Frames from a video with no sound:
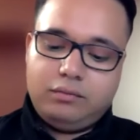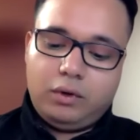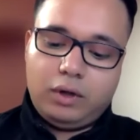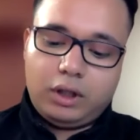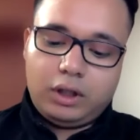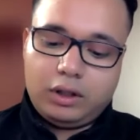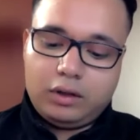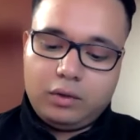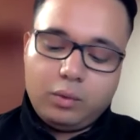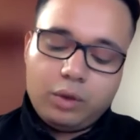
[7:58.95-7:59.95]

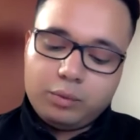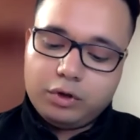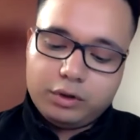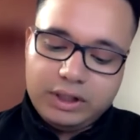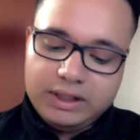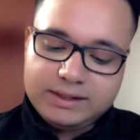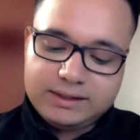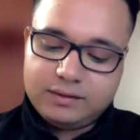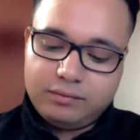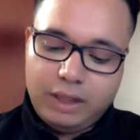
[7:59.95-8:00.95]
or what would these